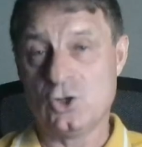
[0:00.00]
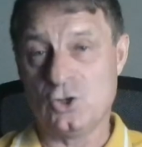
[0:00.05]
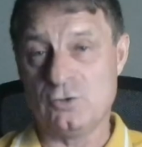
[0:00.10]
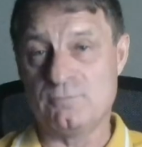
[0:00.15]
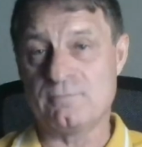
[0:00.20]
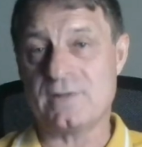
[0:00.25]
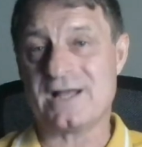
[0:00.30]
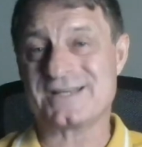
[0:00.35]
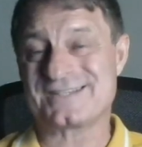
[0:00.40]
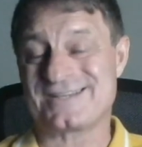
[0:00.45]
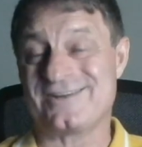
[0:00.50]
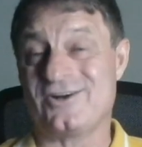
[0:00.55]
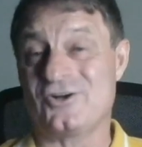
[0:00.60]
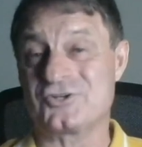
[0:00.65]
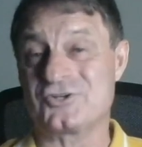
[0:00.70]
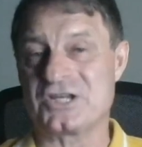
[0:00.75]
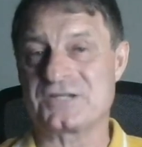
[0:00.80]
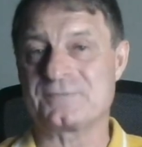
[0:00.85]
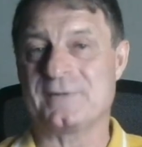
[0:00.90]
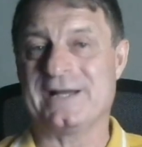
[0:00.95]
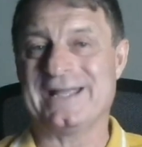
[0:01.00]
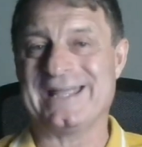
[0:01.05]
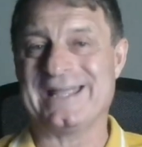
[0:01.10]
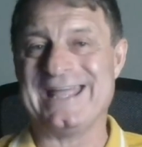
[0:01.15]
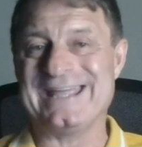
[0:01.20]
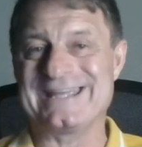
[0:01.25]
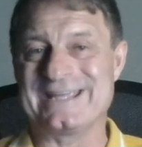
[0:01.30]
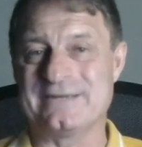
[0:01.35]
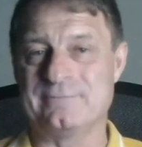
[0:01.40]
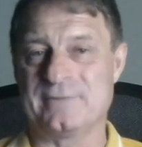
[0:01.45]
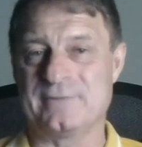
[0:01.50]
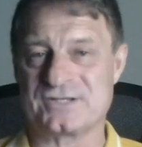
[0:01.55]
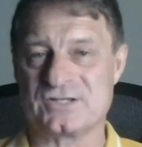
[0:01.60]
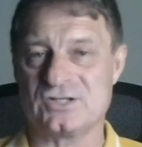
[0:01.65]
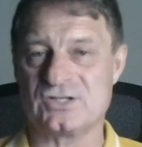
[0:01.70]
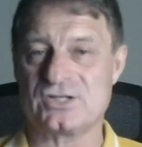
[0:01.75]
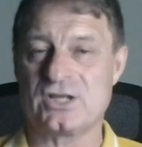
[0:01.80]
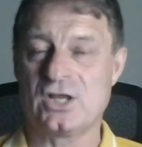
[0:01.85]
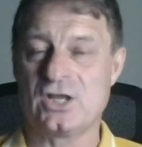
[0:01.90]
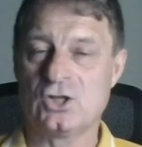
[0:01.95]
who massages my aching
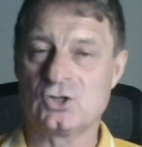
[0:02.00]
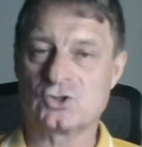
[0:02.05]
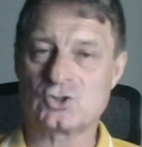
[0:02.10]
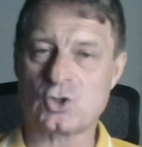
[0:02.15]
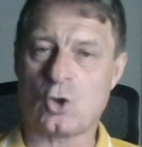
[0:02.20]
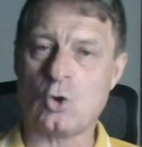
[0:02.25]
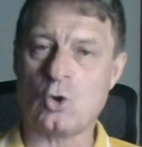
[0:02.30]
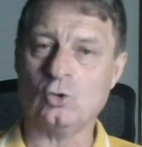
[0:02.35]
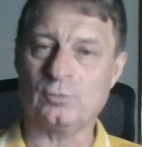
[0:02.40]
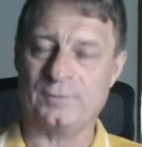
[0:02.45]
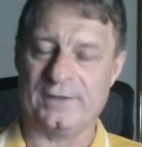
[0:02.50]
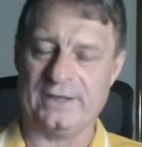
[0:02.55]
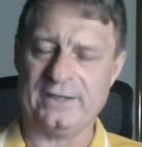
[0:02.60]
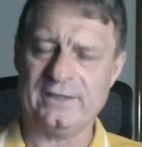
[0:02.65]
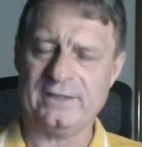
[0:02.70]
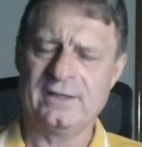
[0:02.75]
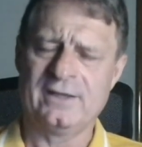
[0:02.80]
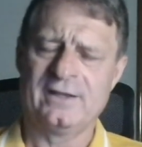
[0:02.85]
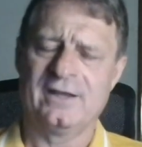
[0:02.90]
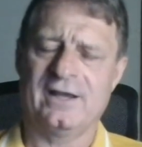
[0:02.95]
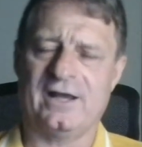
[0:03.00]
muscles told me